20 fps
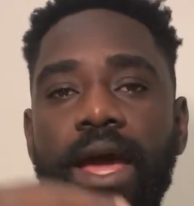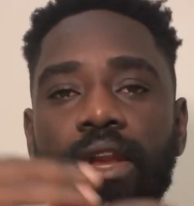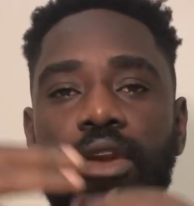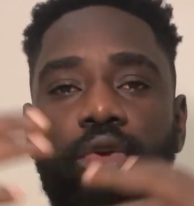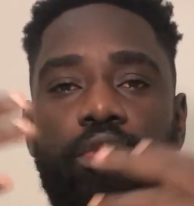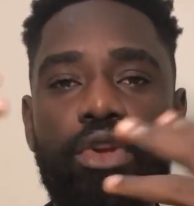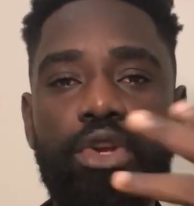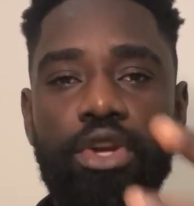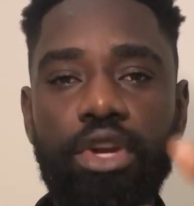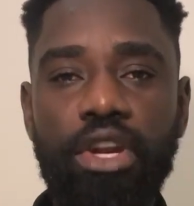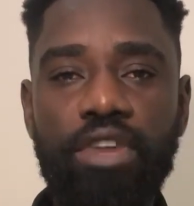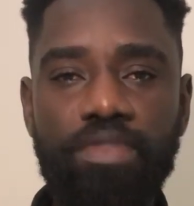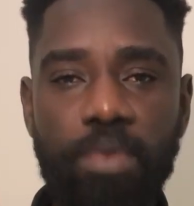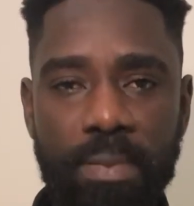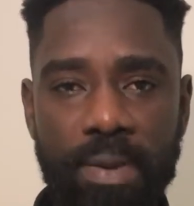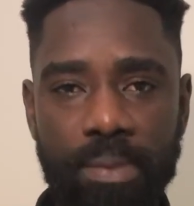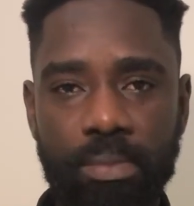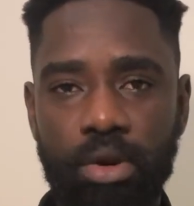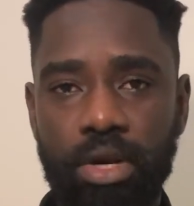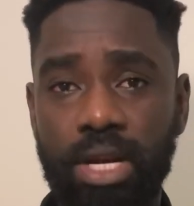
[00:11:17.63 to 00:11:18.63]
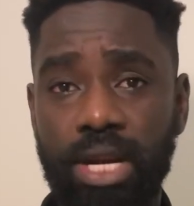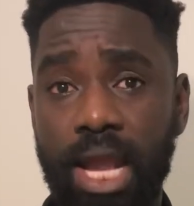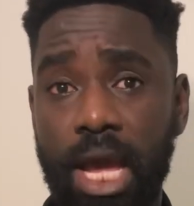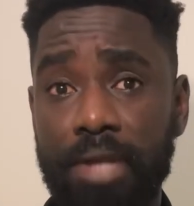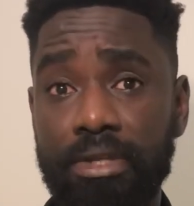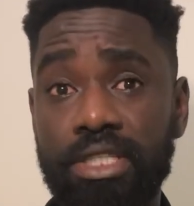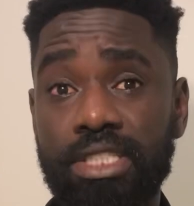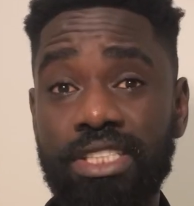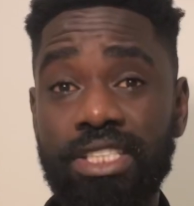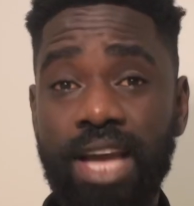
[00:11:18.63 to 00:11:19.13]
the reunion for Big Brother
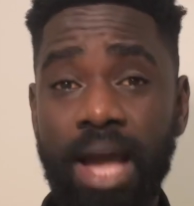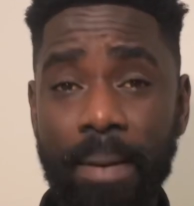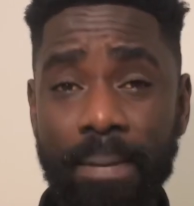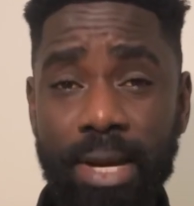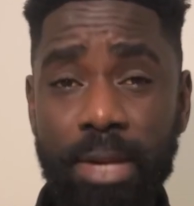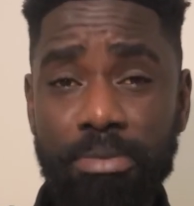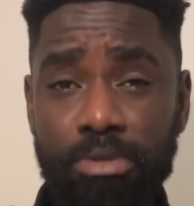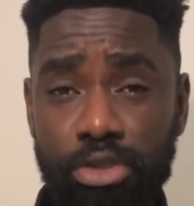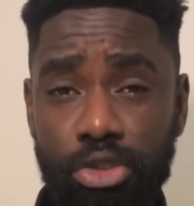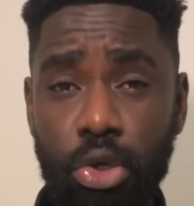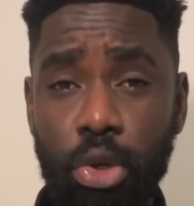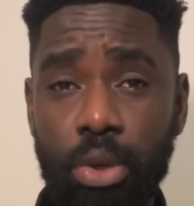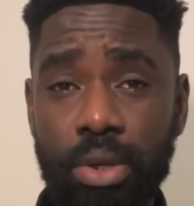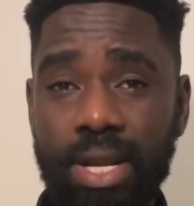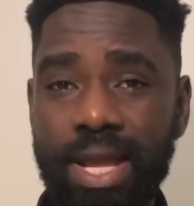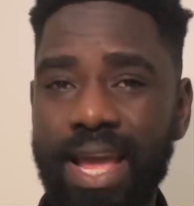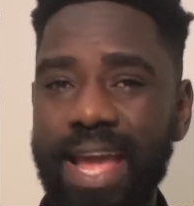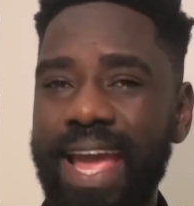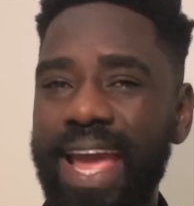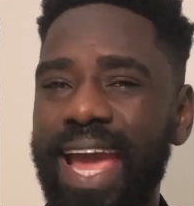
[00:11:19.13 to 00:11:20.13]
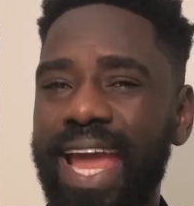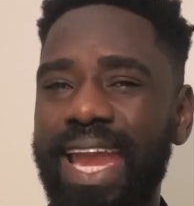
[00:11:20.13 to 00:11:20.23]
Nigeria is coming up soon,